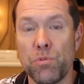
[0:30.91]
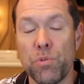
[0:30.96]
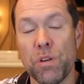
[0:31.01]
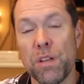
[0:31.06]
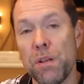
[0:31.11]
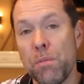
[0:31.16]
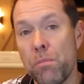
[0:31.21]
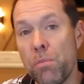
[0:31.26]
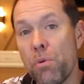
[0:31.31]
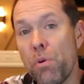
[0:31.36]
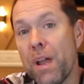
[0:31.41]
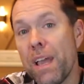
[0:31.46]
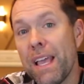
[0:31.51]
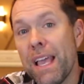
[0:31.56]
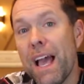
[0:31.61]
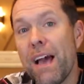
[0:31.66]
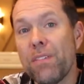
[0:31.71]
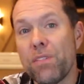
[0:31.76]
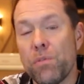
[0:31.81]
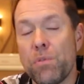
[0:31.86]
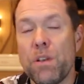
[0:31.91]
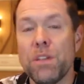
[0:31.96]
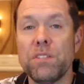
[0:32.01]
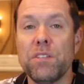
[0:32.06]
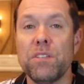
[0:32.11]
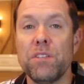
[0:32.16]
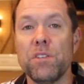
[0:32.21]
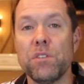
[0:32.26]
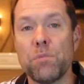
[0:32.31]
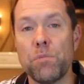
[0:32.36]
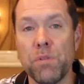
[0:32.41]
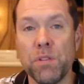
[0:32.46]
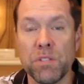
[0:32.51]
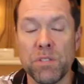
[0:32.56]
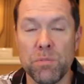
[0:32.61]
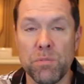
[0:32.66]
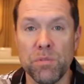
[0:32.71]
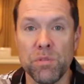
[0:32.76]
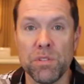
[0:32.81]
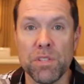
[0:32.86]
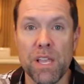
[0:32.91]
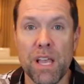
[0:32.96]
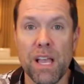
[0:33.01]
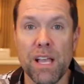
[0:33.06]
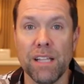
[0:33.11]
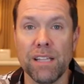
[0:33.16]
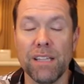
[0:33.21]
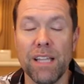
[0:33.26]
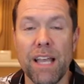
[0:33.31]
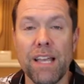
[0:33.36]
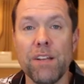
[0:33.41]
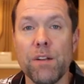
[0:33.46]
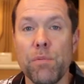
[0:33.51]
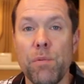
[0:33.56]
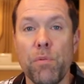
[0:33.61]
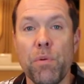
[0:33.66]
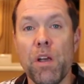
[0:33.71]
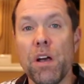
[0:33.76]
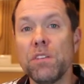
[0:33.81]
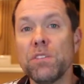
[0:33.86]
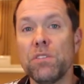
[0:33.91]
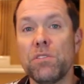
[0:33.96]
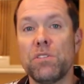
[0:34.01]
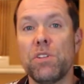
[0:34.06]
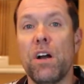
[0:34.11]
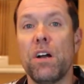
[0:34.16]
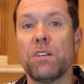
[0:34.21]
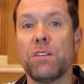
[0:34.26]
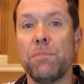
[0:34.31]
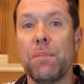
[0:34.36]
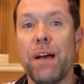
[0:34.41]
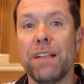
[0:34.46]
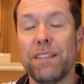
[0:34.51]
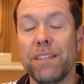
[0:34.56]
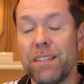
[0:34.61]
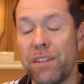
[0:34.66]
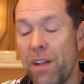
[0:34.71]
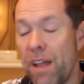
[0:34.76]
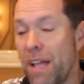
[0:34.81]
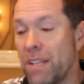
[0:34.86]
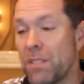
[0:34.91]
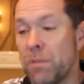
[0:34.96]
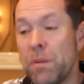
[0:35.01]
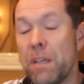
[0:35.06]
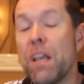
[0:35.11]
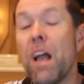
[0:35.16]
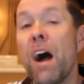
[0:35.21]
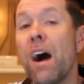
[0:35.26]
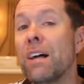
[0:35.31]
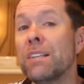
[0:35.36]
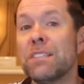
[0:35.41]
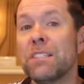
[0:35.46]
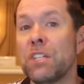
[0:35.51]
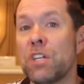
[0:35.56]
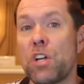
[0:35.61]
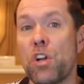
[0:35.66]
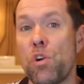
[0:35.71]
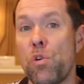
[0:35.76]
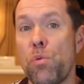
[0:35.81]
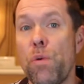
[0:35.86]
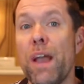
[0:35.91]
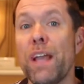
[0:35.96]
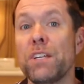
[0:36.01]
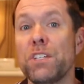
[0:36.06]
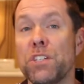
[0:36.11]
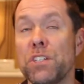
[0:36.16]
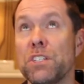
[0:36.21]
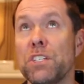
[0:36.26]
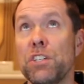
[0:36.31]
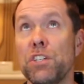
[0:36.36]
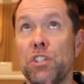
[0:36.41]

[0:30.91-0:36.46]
We're going to break out the rest of those principles later, but we also talked about that there has to be constant corrections.